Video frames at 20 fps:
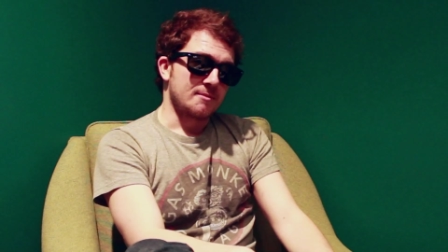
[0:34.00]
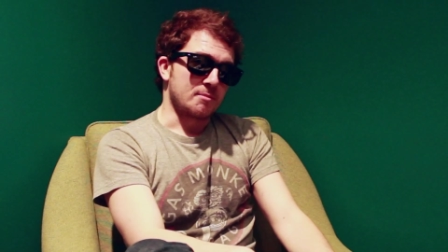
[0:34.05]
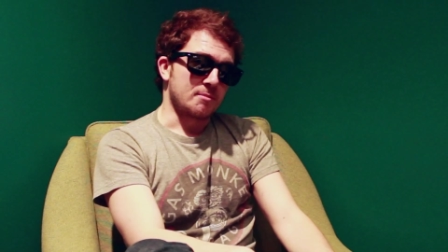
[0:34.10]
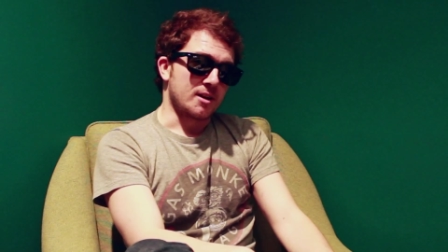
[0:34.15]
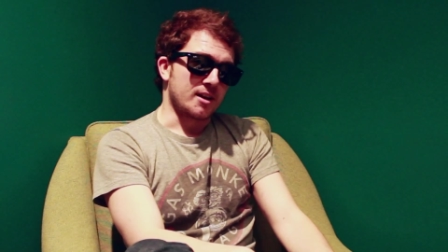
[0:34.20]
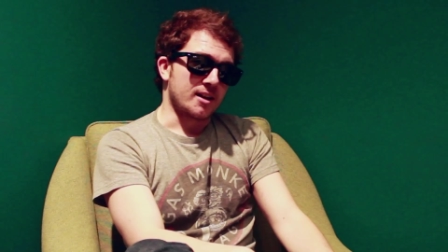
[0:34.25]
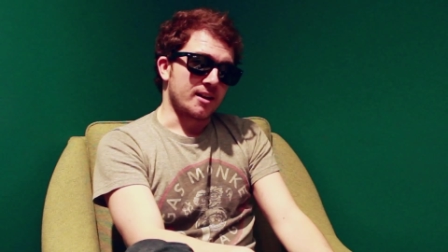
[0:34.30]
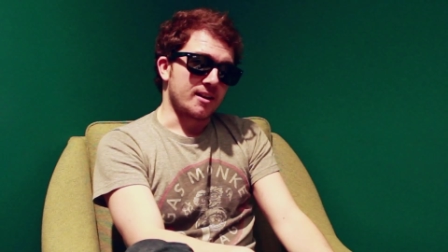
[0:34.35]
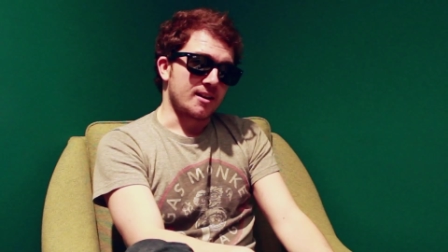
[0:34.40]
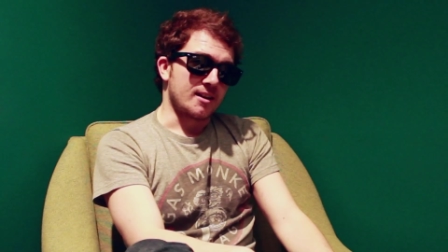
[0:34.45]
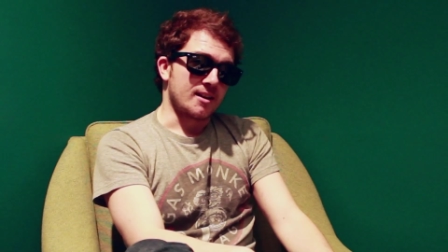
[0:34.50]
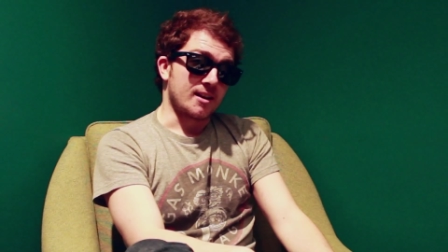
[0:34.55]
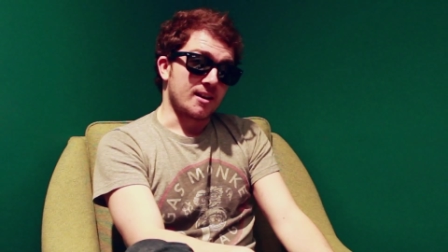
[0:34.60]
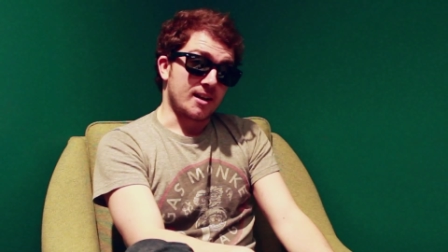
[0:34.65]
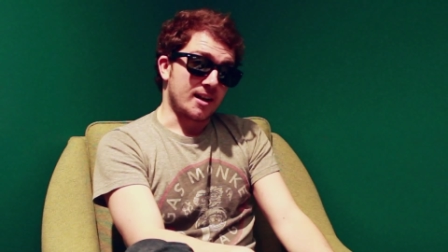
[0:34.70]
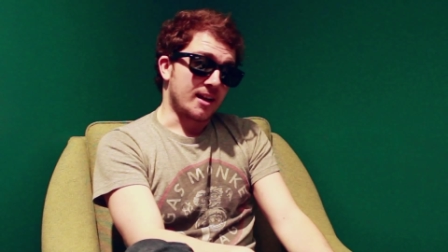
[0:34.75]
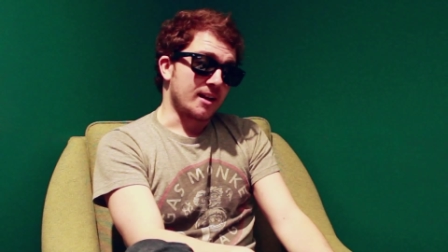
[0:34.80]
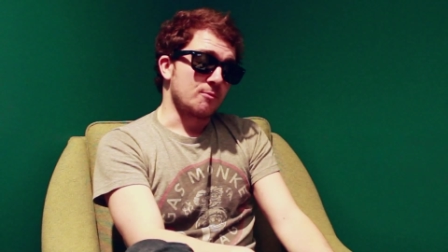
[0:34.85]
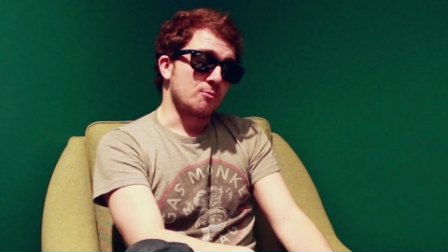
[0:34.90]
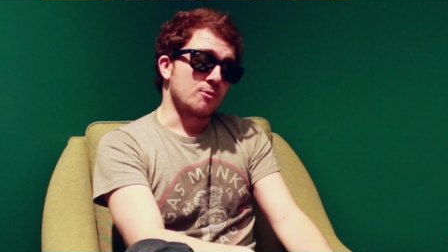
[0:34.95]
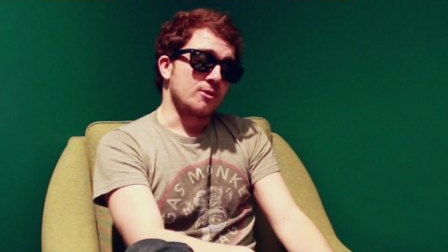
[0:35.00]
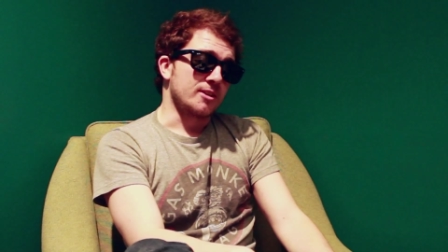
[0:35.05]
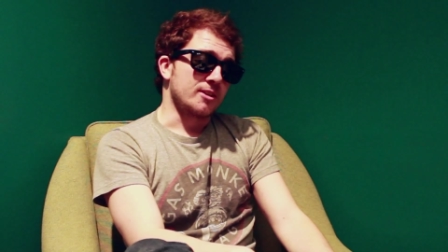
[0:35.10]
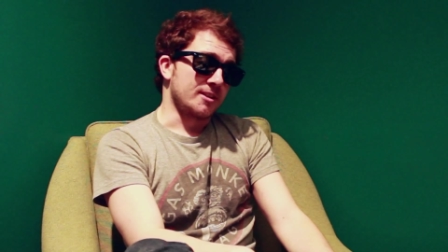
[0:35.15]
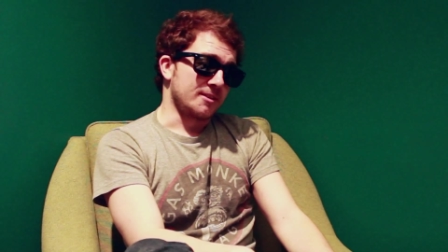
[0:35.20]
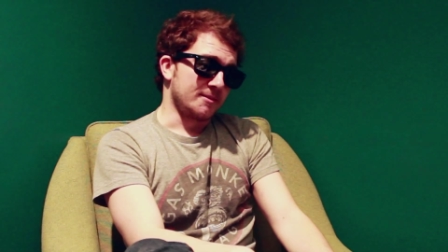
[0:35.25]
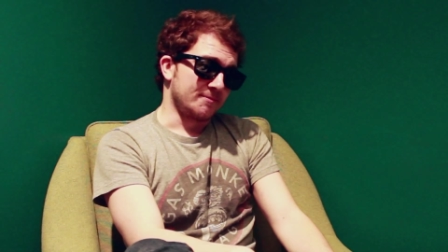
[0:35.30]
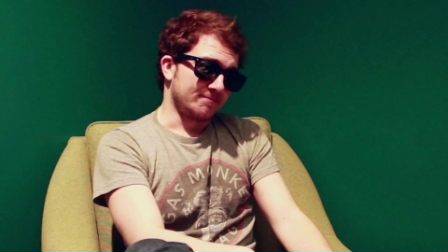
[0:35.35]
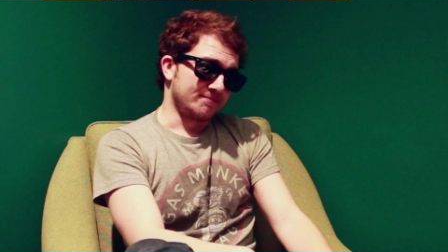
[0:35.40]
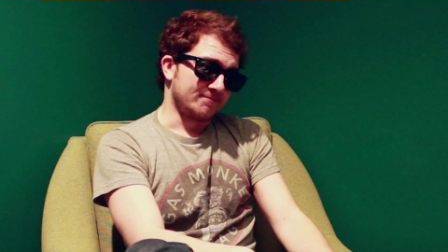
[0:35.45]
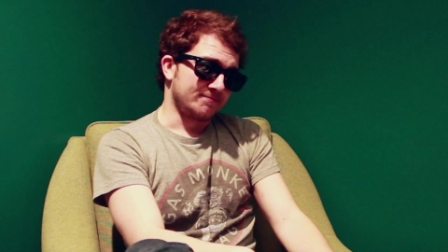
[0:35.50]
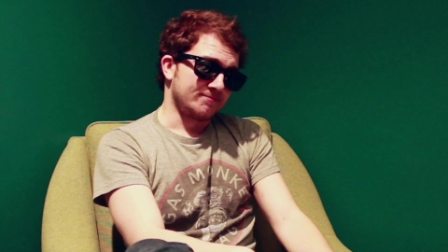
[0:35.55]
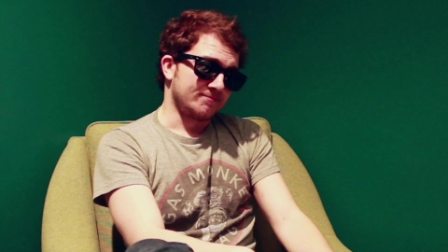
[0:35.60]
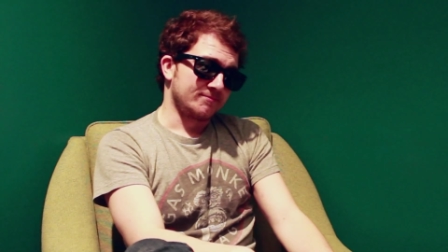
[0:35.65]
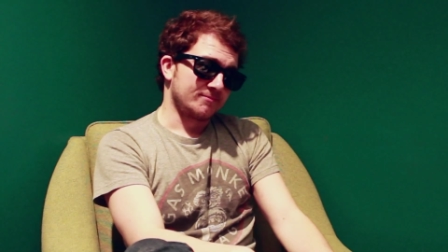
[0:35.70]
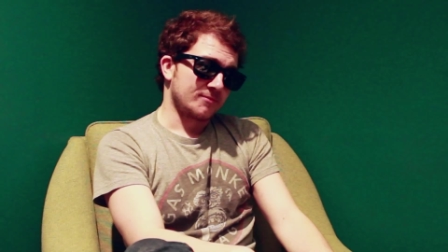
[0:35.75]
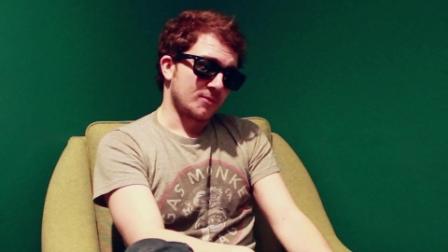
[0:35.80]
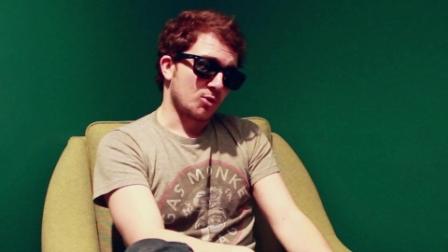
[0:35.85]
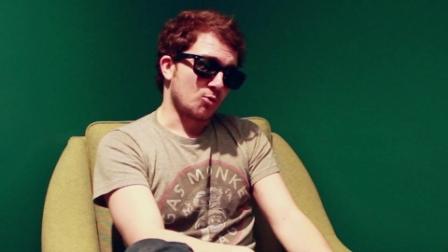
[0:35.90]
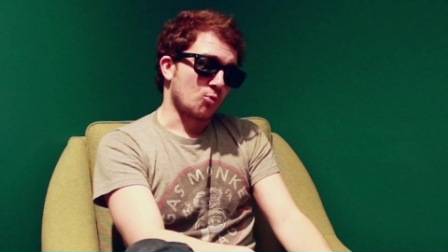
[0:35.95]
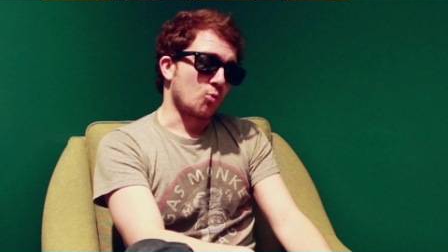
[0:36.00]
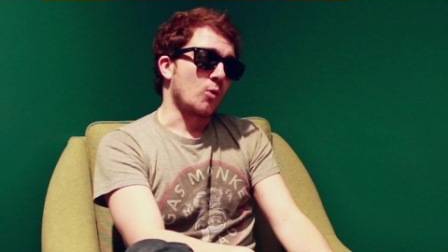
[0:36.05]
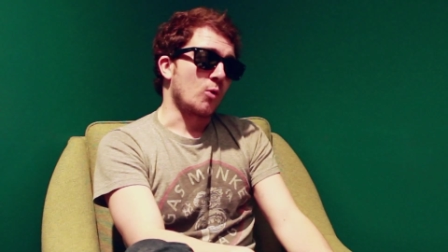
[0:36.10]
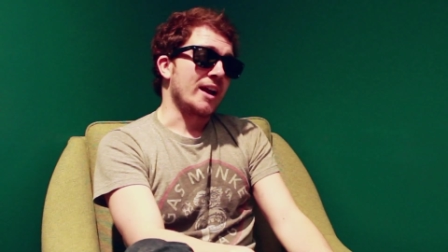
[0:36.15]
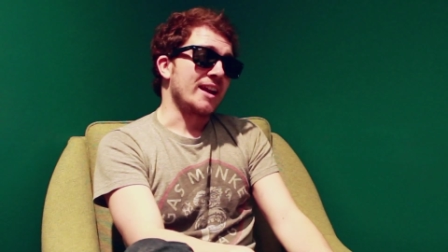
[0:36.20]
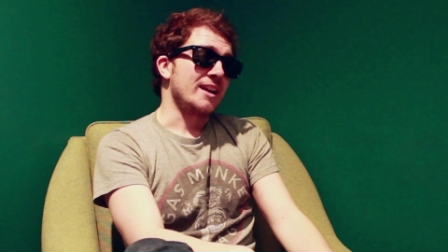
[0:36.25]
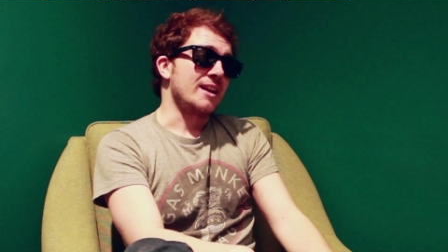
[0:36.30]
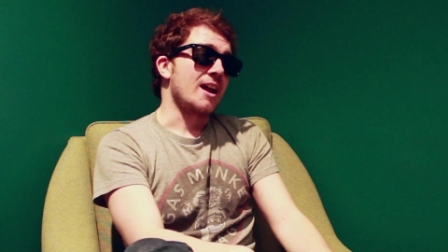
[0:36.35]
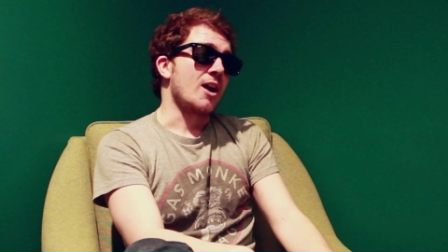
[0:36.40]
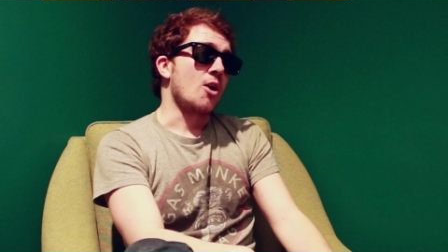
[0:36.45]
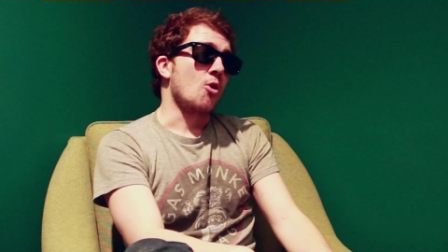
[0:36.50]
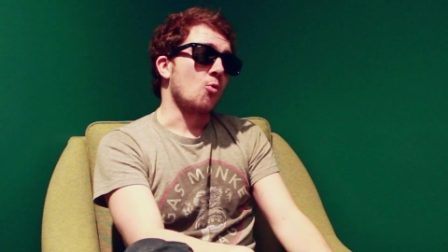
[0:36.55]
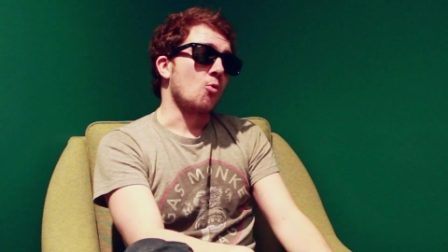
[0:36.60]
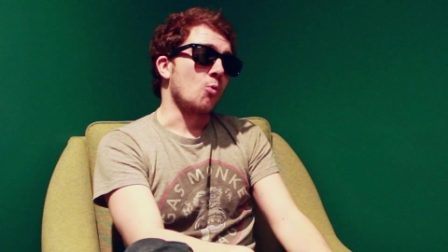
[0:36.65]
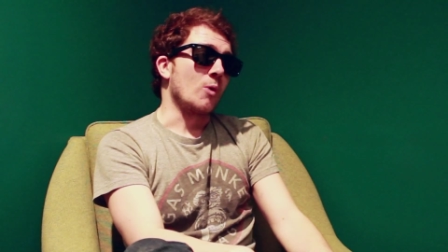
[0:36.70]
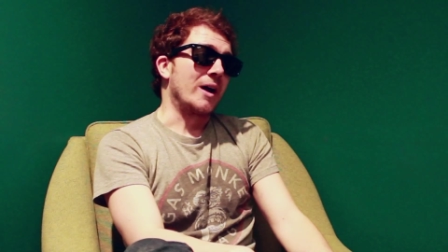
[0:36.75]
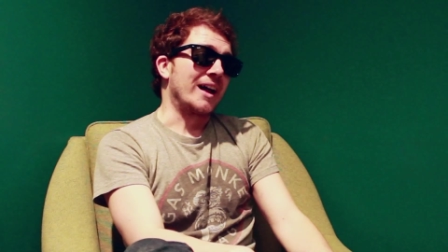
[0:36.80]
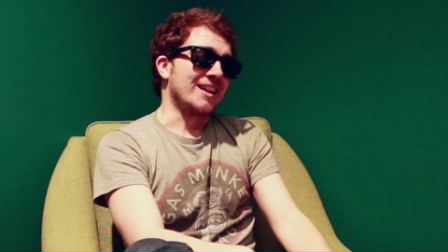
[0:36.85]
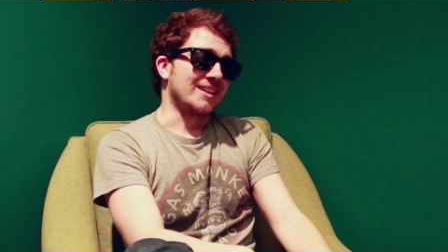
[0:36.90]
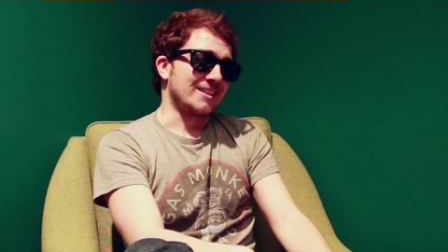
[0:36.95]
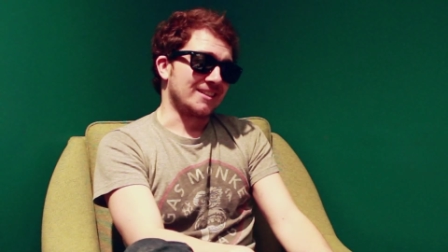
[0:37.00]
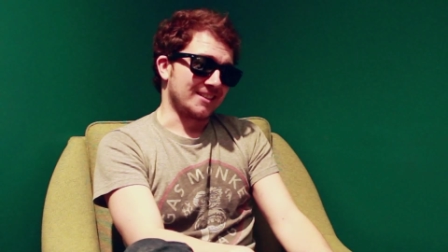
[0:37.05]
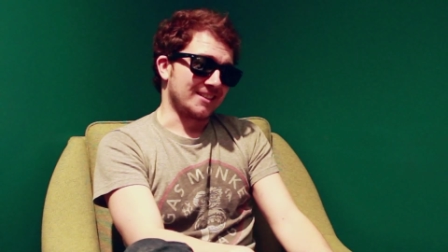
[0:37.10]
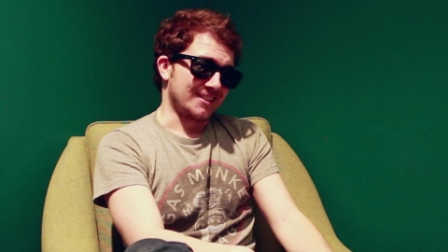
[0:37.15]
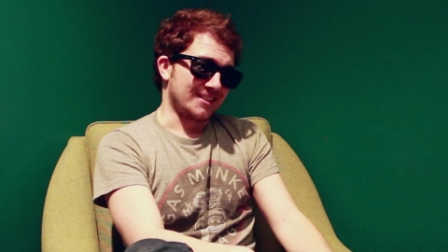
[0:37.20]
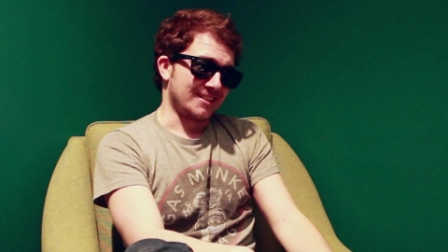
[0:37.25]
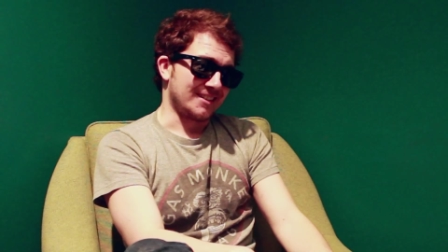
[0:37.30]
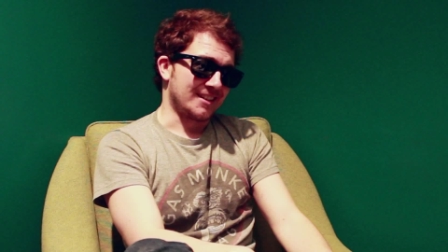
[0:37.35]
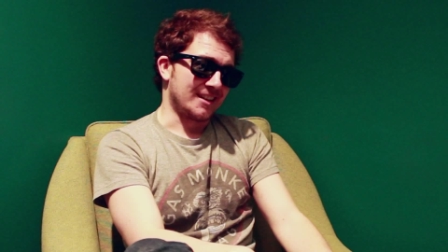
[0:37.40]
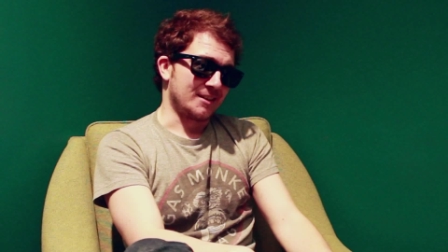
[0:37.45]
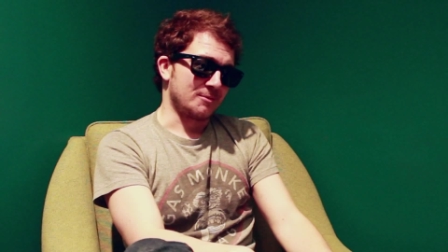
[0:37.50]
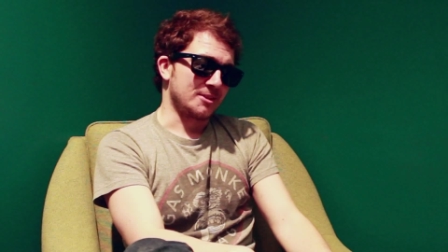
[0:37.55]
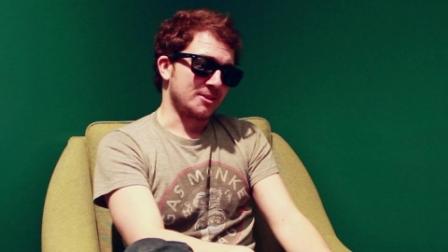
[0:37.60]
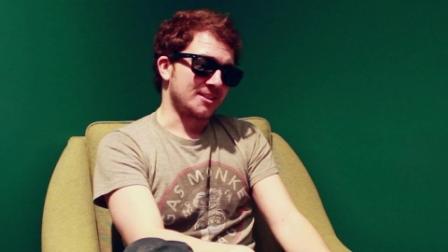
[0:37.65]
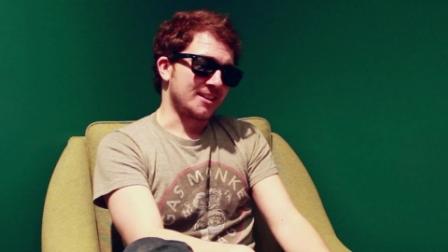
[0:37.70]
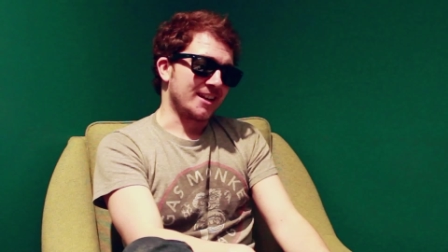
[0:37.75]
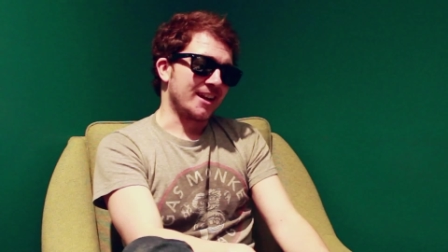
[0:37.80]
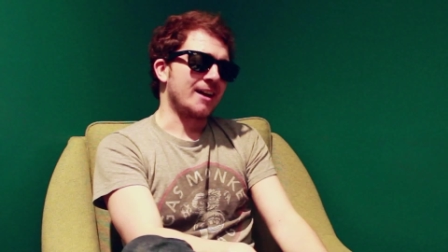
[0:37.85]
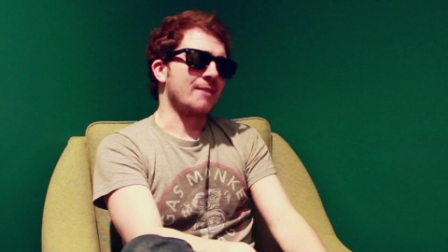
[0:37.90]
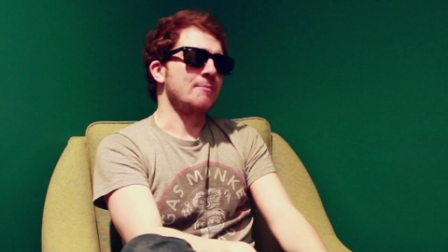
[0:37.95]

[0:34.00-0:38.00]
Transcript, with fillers: But I would. Quite well, I would say.